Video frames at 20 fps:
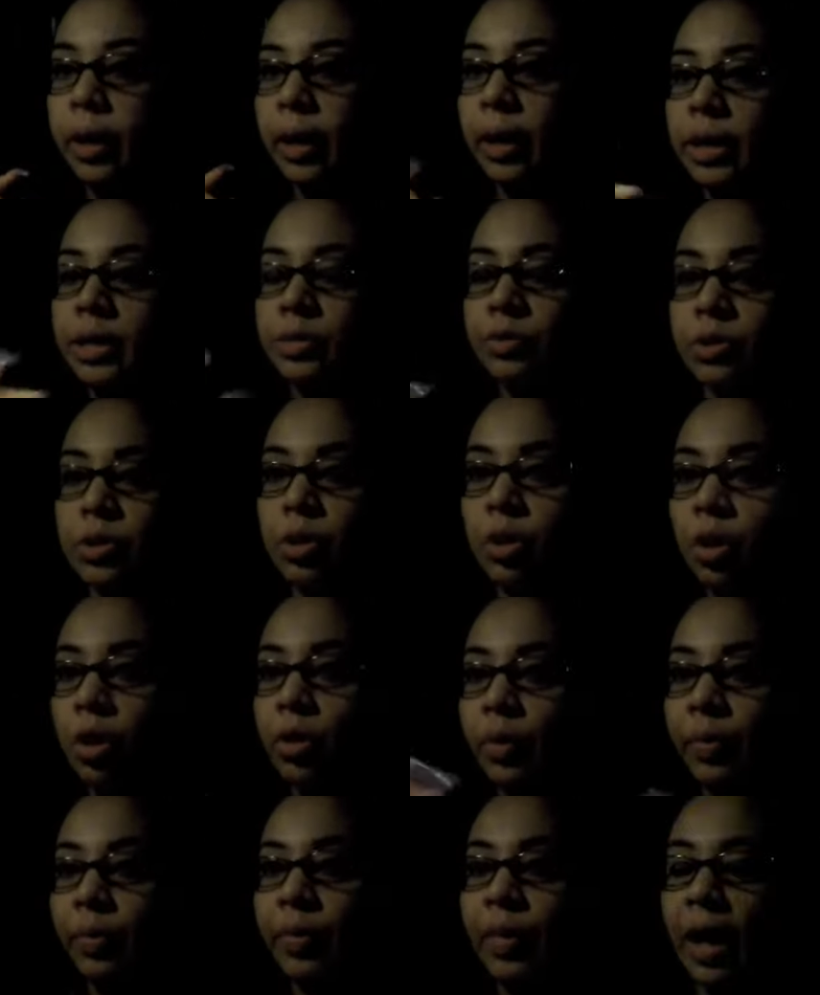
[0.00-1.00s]
as a result,
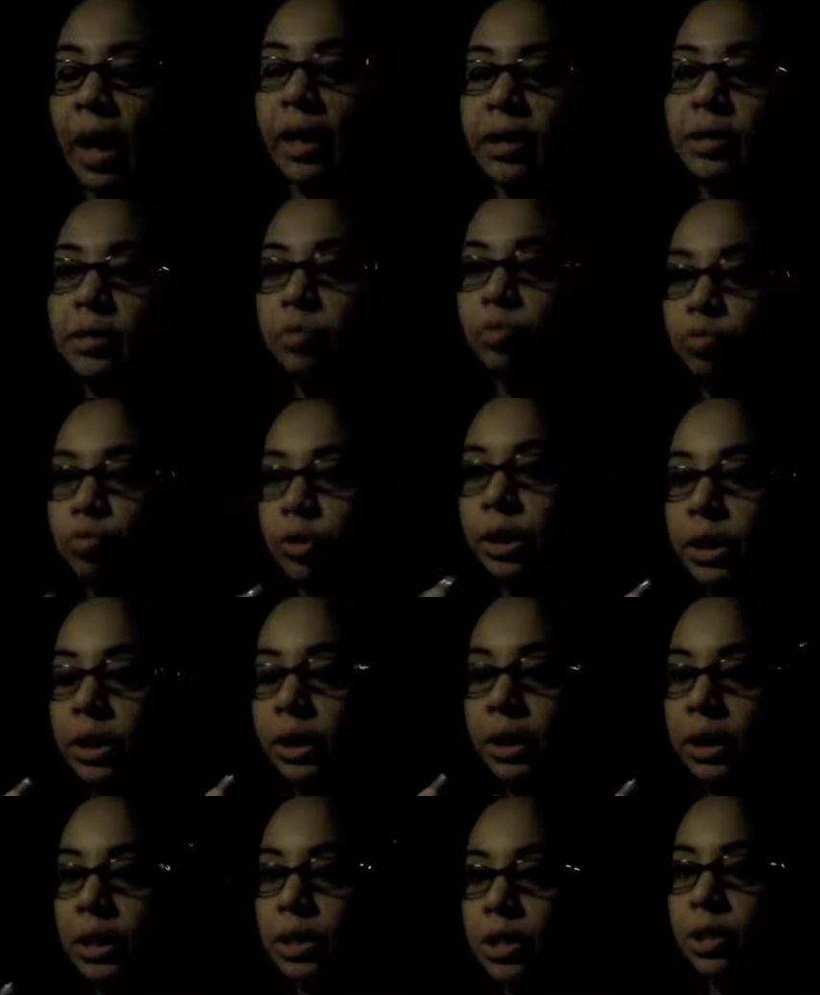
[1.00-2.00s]
I didn't
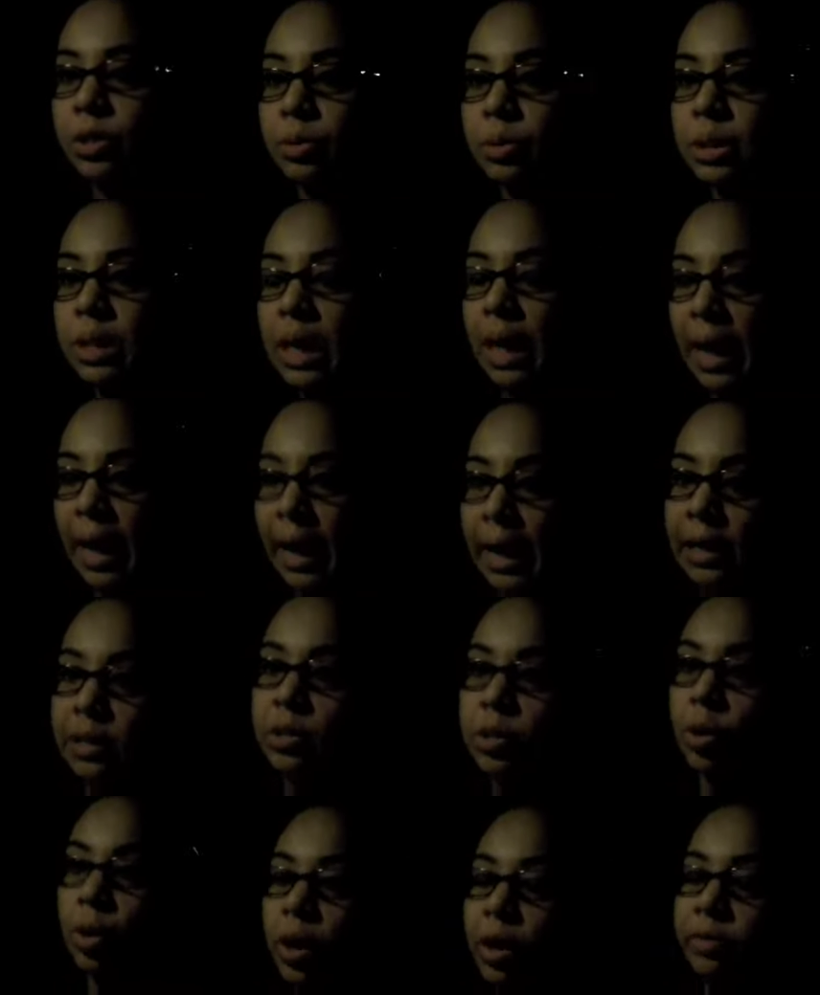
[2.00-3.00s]
really need to use it as
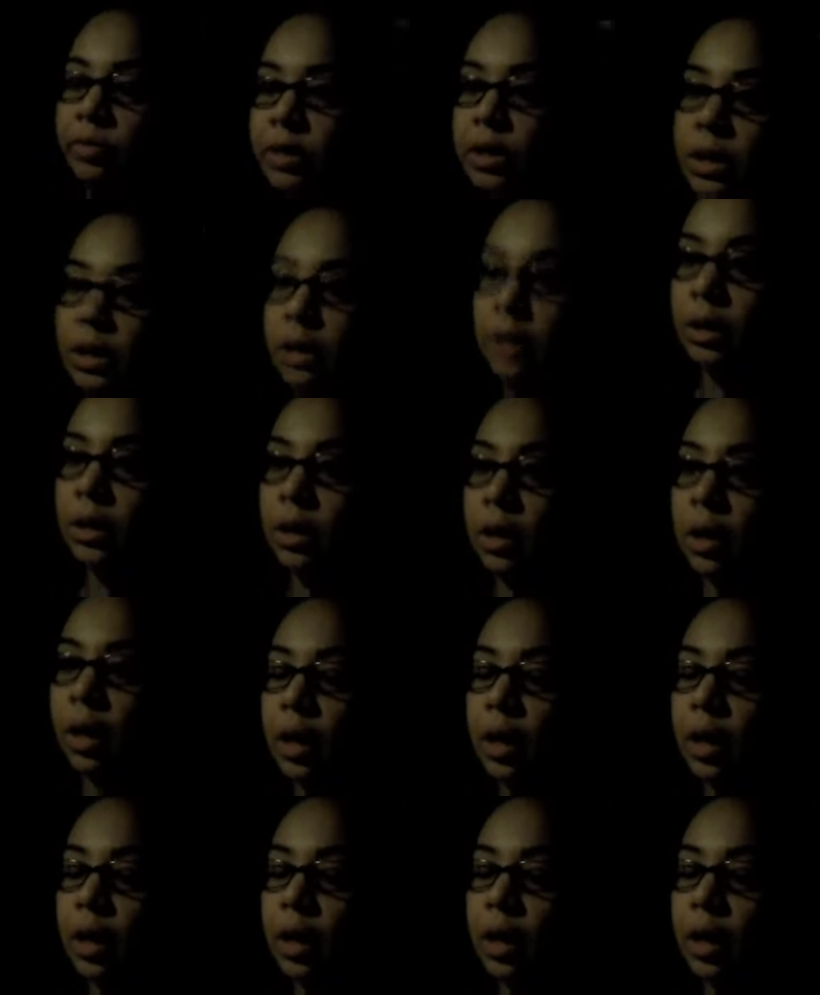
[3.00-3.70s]
often,